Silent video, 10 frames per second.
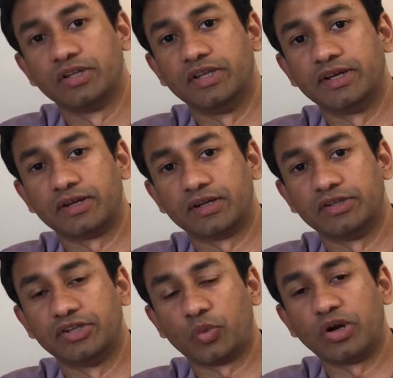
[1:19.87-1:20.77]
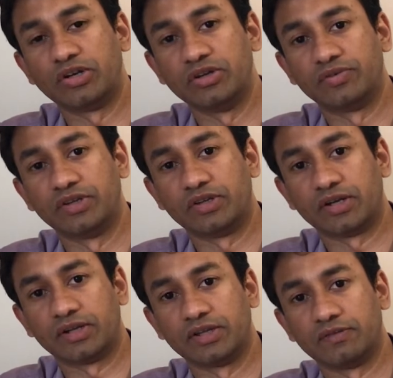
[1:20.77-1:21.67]
There, the quality of the
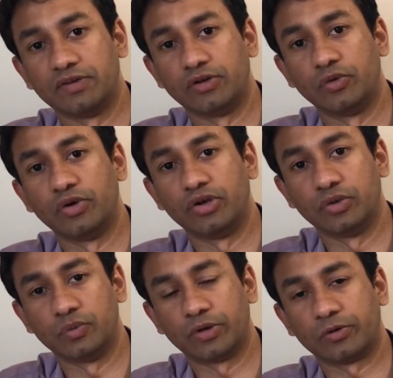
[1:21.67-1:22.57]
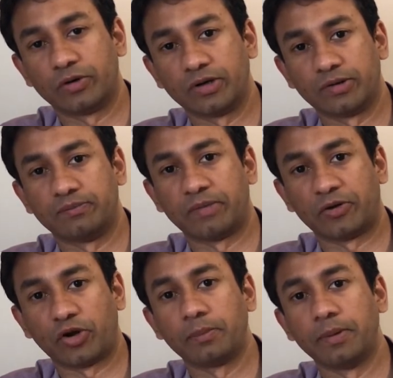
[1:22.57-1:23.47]
data that we are going to work on
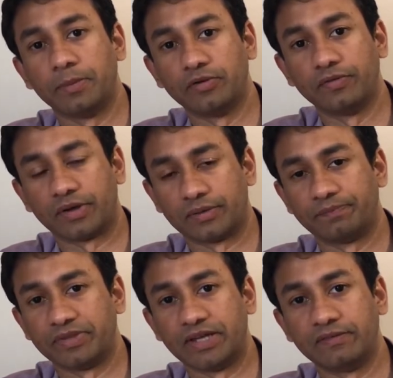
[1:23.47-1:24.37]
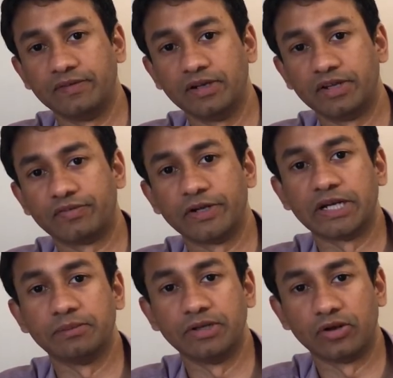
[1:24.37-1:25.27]
might not be perfect. There will
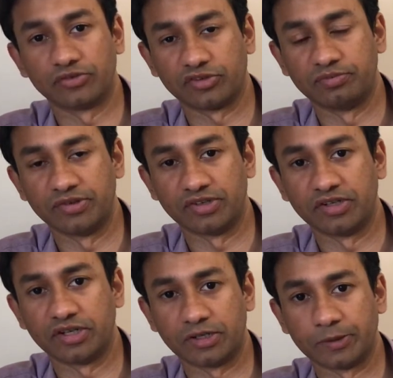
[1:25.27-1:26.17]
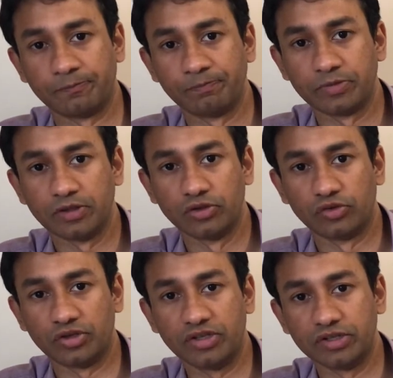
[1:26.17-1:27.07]
definitely be lots of missing data.
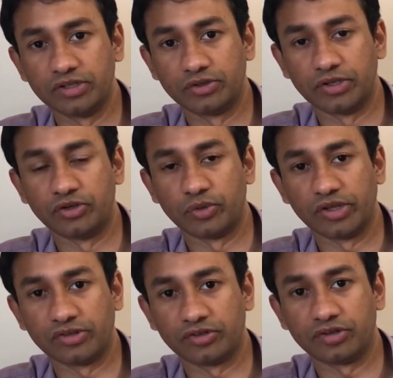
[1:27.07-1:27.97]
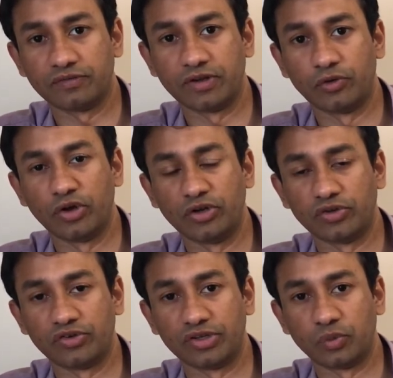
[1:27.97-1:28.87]
So here in today's session, we are going
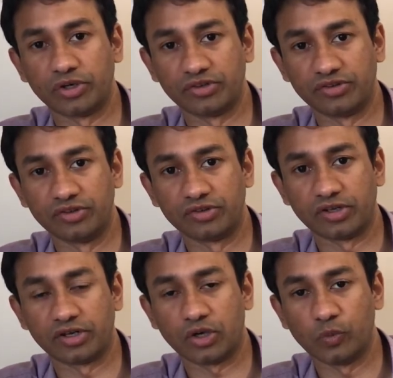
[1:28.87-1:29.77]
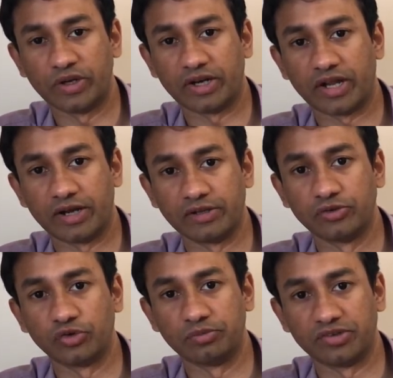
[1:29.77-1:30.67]
to see what is this and how we can handle
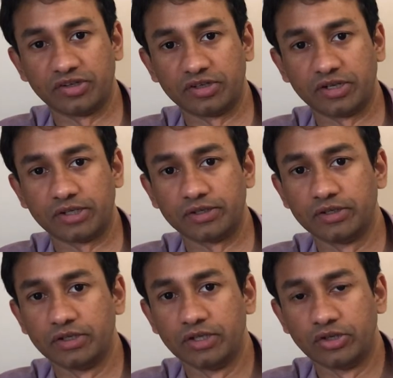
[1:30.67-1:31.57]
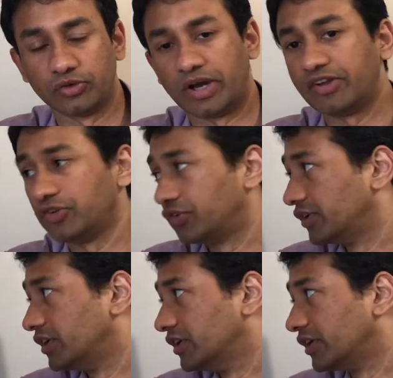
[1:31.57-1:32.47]
those missing data. So as you
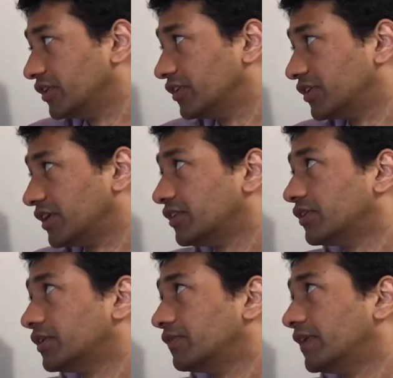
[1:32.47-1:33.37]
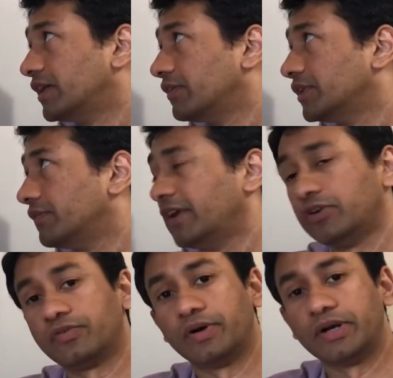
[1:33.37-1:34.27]
see here in this case, where the
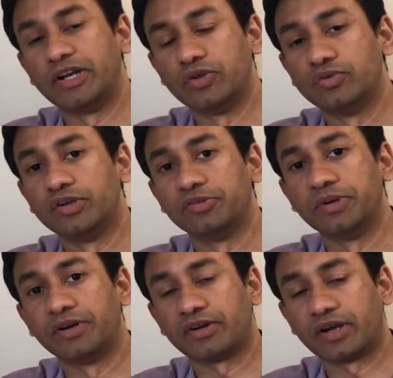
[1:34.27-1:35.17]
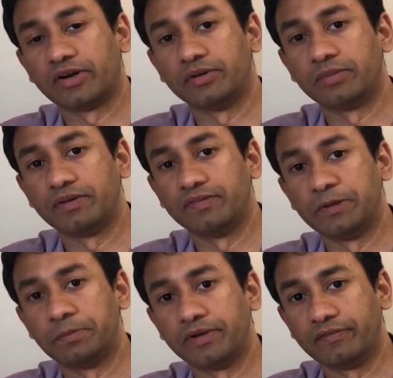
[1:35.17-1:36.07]
weight of our individual is being tracked by
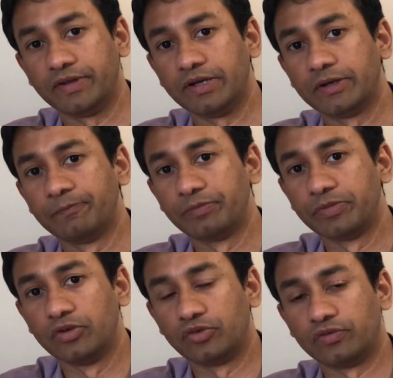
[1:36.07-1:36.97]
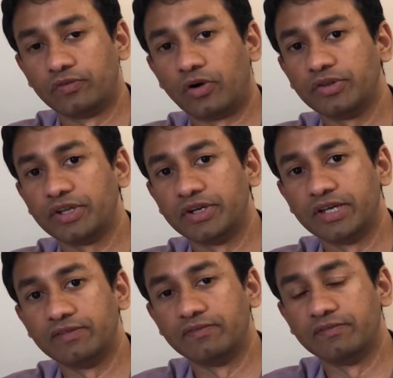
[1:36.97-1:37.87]
weight by weight. So on the
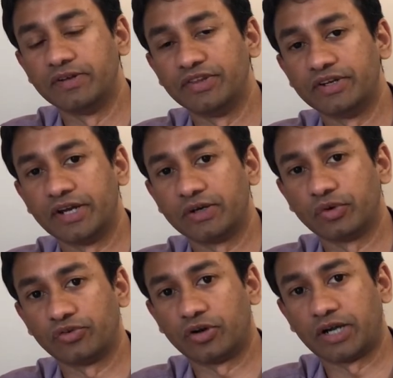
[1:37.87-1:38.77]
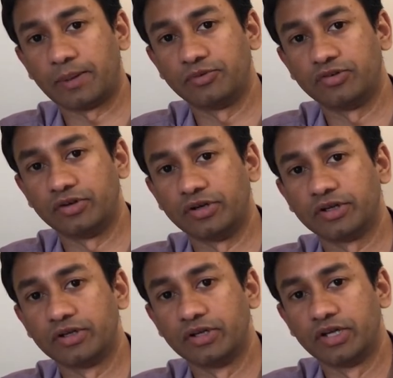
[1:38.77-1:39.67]
day when the data was not
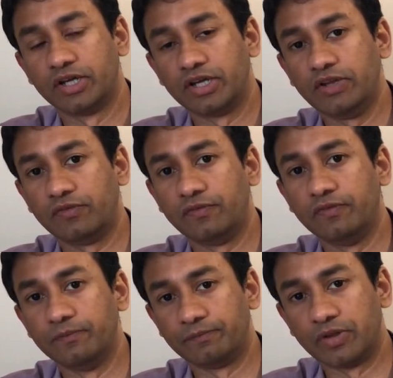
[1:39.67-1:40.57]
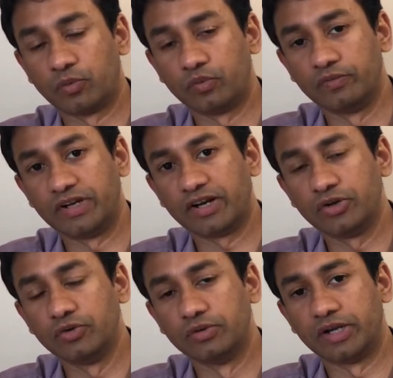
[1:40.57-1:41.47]
captured, if we
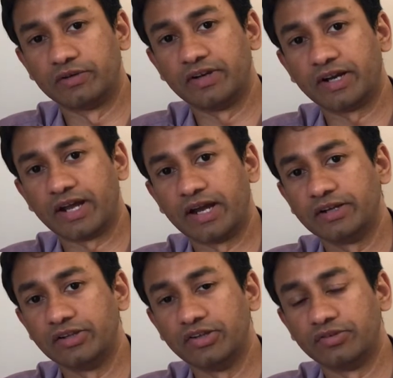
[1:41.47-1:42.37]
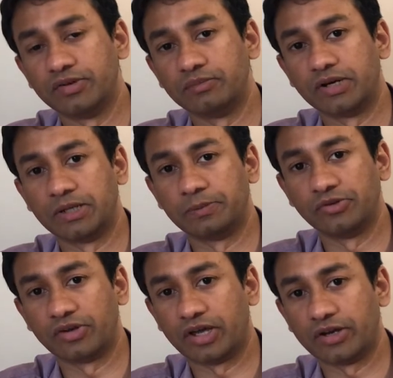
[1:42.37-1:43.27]
can do, like we can handle this in
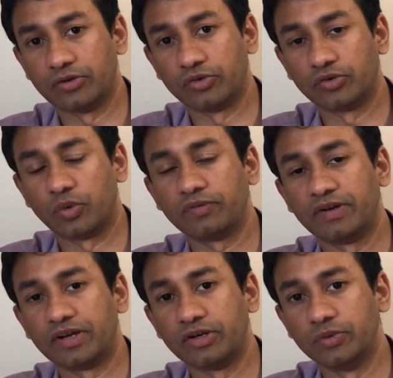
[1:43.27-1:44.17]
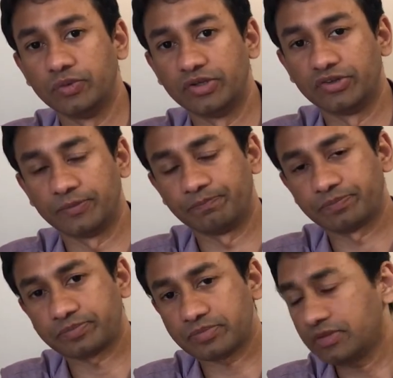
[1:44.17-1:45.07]
multiple scenarios. What we can do is
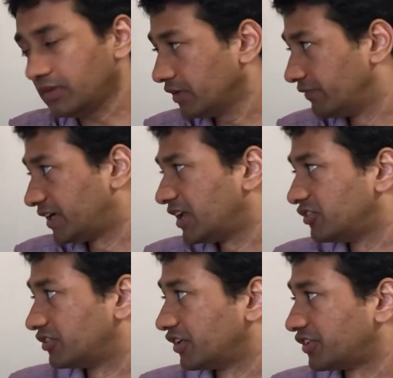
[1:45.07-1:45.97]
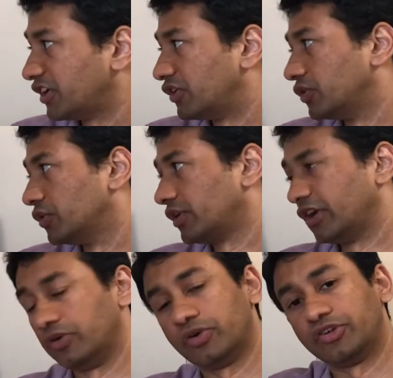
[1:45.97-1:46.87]
we can just ignore
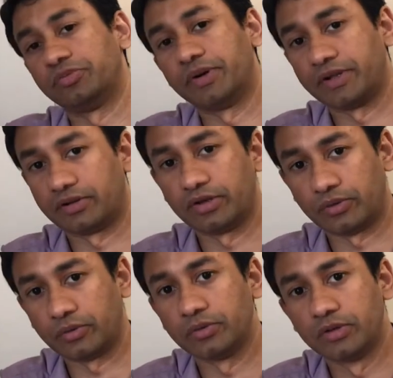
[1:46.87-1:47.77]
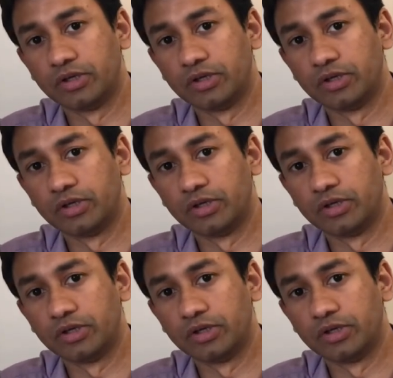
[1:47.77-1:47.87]
ignore this particular row,